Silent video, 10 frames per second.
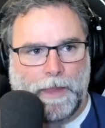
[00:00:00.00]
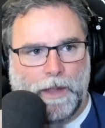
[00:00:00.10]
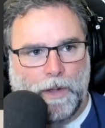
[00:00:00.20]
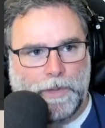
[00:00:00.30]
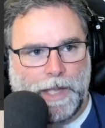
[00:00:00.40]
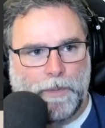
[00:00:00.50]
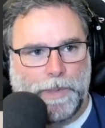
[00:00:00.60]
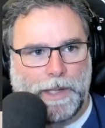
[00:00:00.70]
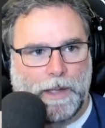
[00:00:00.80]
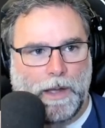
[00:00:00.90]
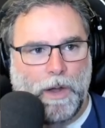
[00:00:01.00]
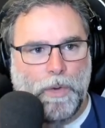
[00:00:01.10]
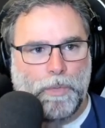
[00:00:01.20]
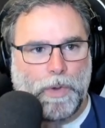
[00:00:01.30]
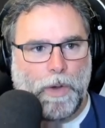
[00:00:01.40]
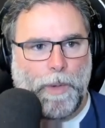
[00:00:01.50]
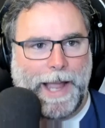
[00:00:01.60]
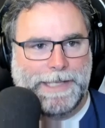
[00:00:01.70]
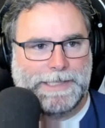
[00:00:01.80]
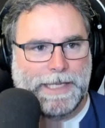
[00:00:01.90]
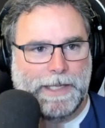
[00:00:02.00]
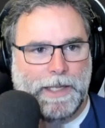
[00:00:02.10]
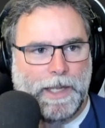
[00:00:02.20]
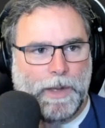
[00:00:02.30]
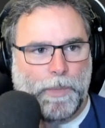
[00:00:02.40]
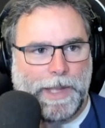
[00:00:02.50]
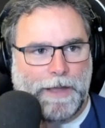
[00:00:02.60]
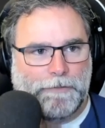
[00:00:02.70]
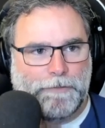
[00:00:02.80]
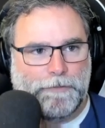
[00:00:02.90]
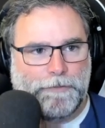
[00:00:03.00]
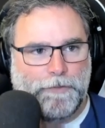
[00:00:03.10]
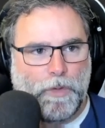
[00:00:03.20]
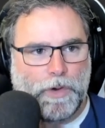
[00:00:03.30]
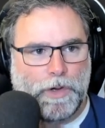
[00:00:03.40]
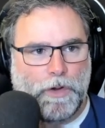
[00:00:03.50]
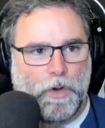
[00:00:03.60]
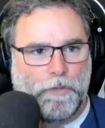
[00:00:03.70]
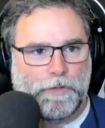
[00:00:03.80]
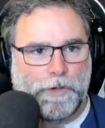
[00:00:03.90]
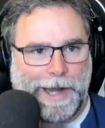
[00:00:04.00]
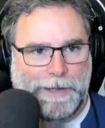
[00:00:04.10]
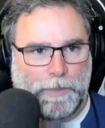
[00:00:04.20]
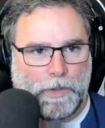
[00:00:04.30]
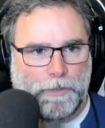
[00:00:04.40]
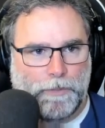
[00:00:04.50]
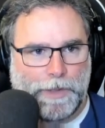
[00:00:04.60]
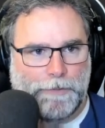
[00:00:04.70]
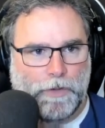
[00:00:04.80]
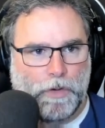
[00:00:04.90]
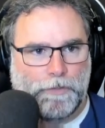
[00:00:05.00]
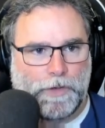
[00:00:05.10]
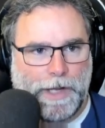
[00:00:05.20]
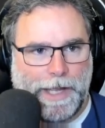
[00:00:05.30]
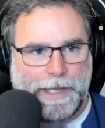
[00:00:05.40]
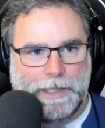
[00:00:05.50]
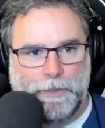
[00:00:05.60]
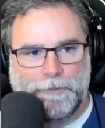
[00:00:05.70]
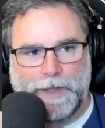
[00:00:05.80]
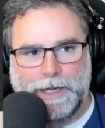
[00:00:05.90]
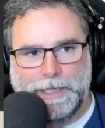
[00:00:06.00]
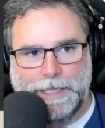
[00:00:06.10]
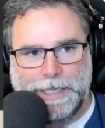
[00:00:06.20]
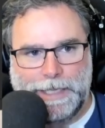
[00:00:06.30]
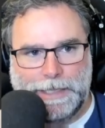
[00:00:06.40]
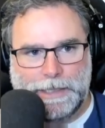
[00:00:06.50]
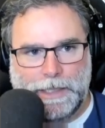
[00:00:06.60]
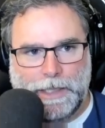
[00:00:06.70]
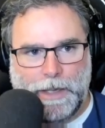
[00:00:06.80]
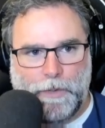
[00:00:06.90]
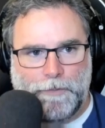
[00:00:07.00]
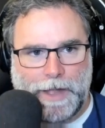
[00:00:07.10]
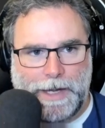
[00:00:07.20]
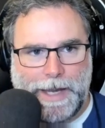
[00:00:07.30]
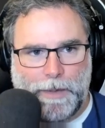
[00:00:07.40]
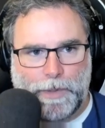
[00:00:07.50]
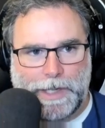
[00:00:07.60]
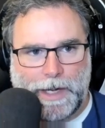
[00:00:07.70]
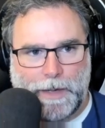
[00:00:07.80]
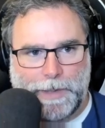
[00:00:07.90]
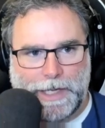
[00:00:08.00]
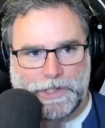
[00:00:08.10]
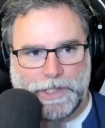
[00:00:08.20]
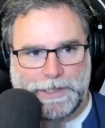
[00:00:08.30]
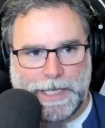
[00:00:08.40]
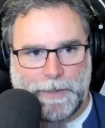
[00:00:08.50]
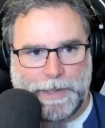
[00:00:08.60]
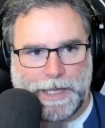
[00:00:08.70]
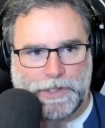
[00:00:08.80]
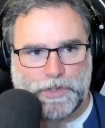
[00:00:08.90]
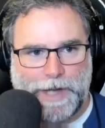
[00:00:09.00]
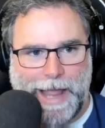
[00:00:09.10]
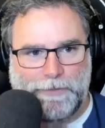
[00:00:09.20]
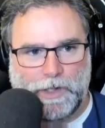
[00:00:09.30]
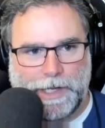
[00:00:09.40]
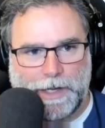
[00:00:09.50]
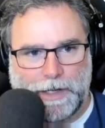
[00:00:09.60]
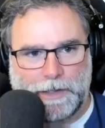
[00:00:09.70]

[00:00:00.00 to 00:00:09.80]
Okay, I see. We have 4 overridable. We have override, we've got it in it, we've got network error, we got shutdown, we got travel error.